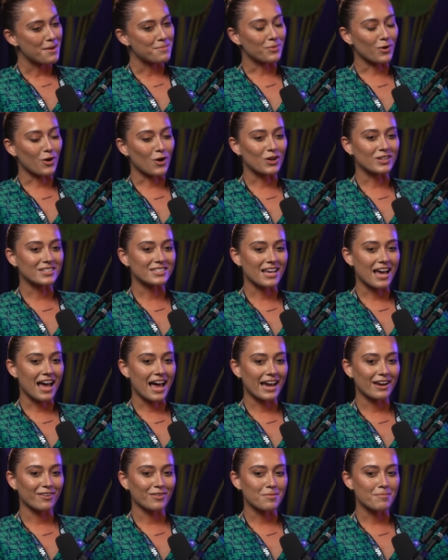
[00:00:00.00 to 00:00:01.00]
But
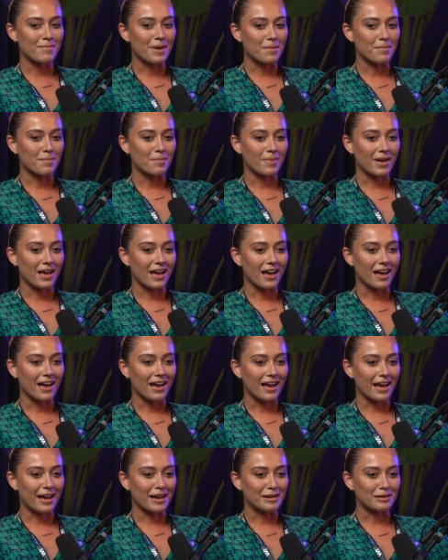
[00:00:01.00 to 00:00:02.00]
I
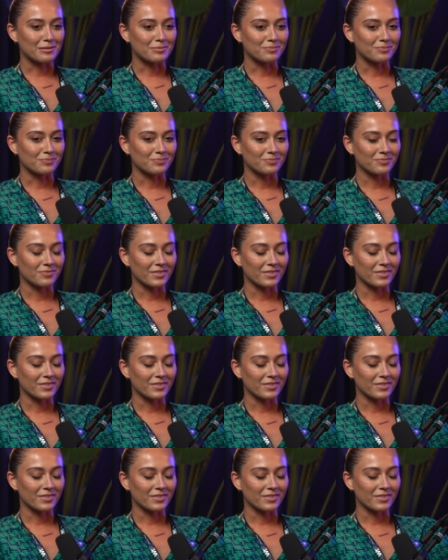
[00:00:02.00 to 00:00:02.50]
remember um,